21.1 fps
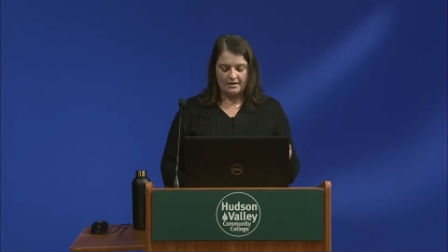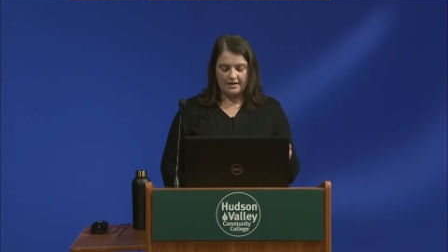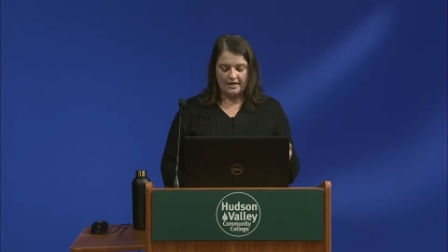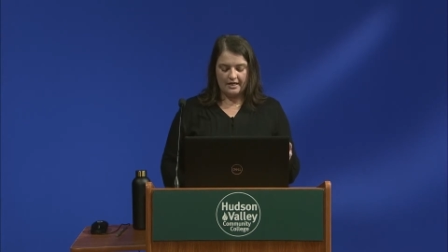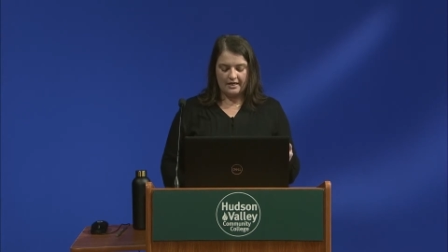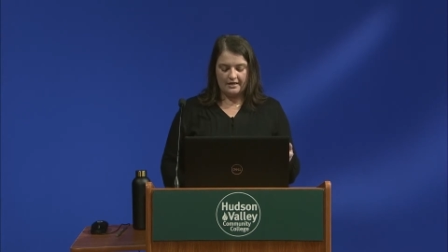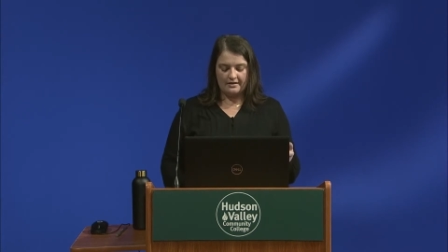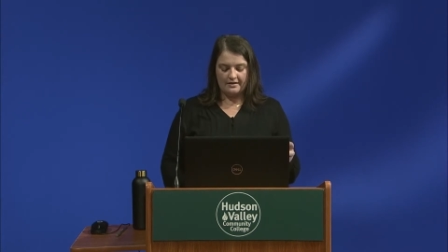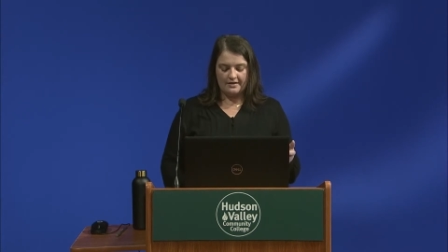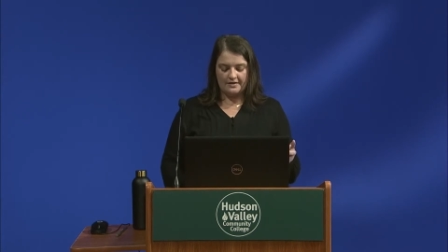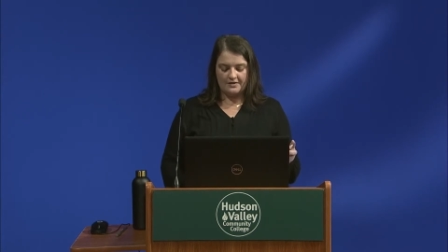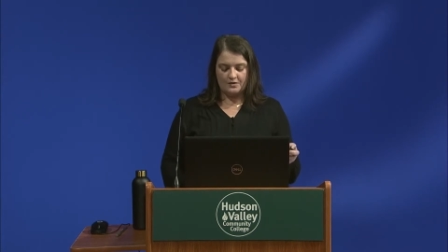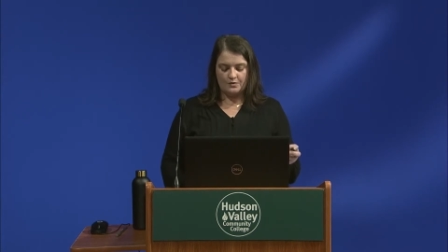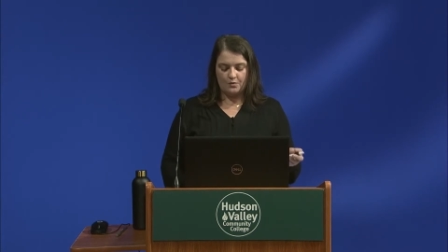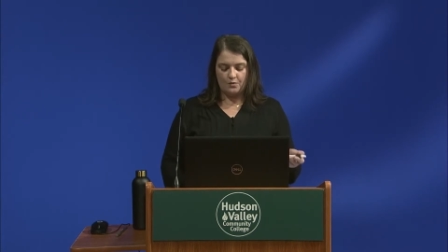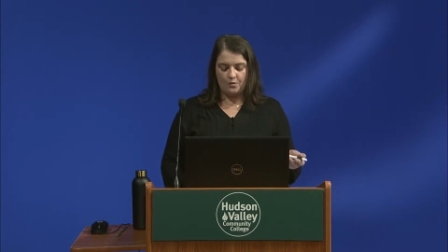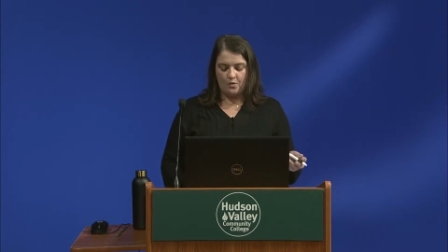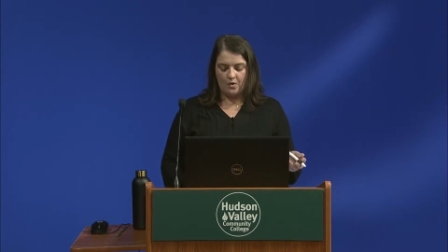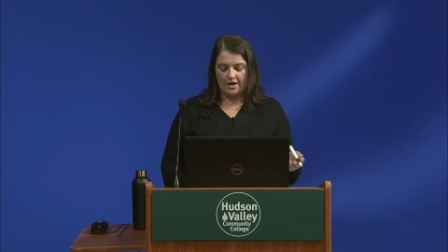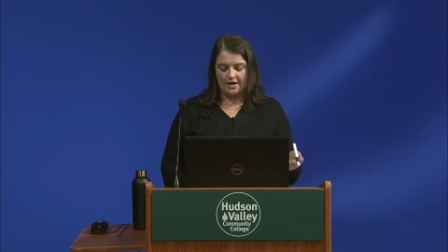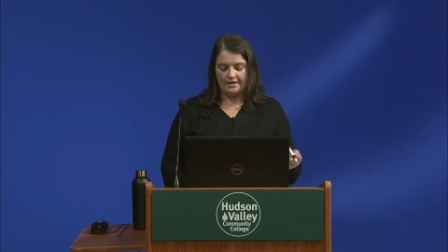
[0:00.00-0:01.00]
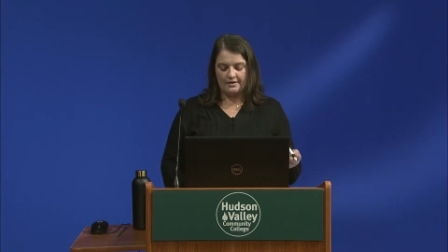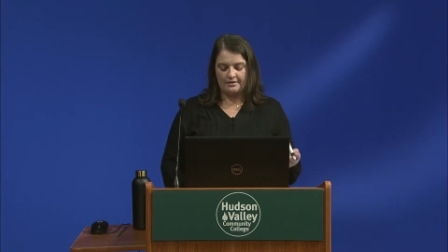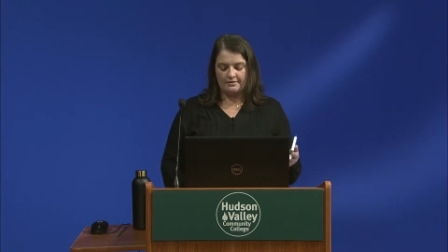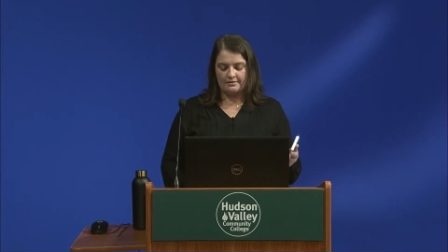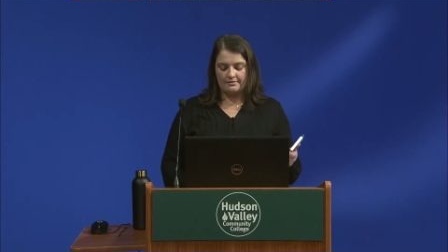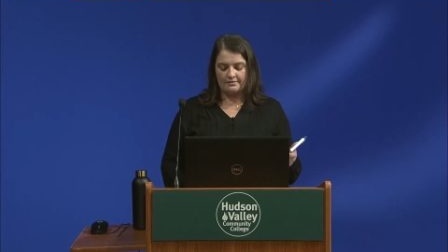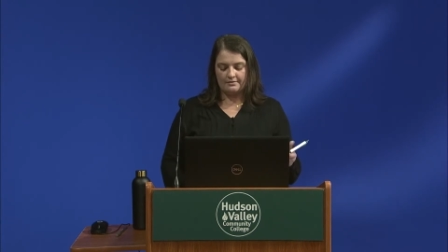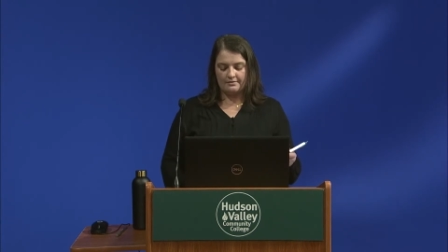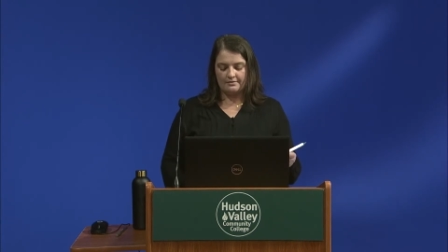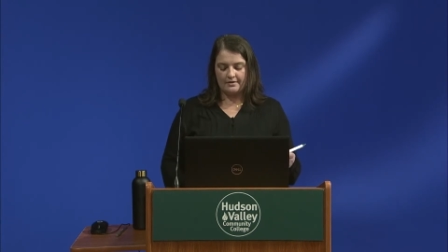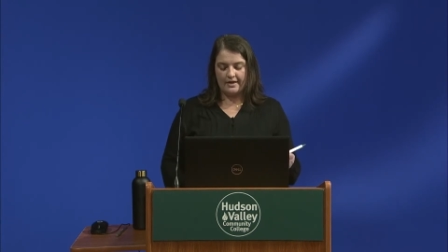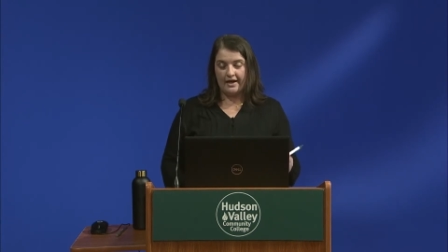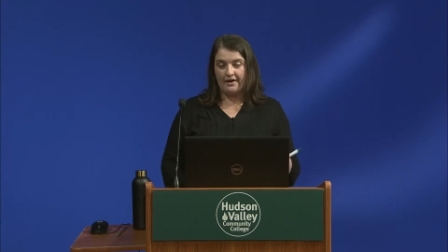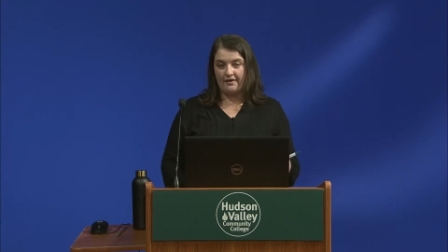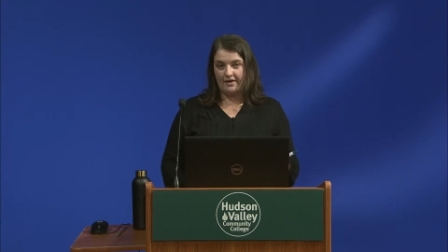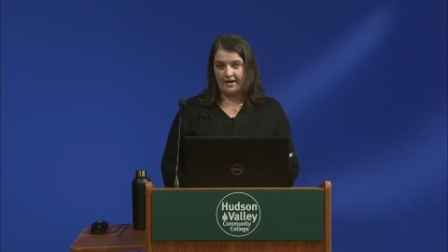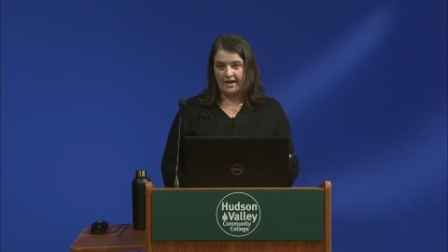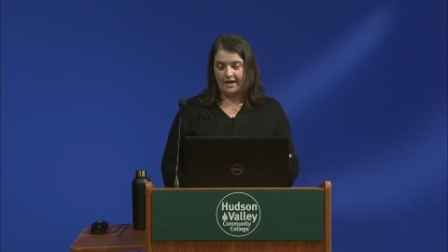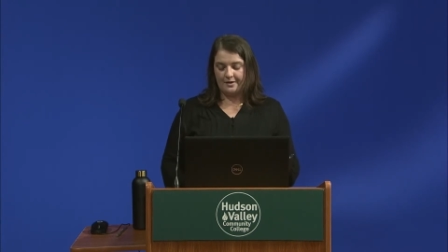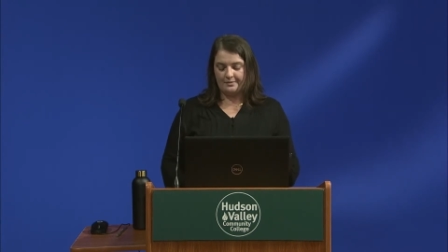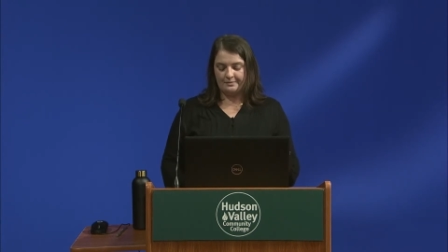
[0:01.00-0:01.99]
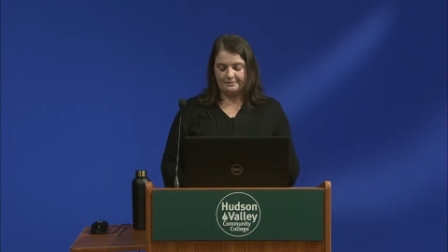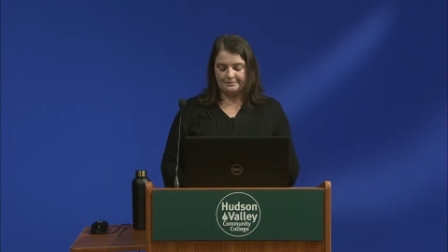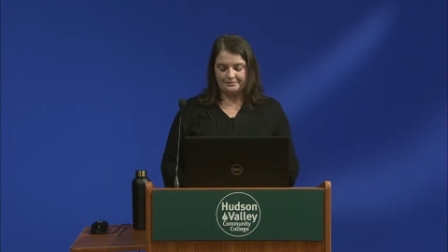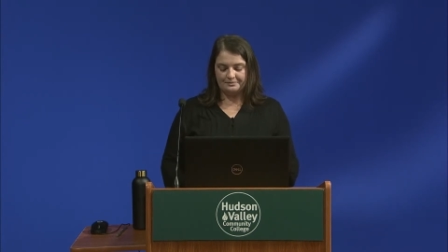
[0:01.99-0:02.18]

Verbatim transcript: in this one area.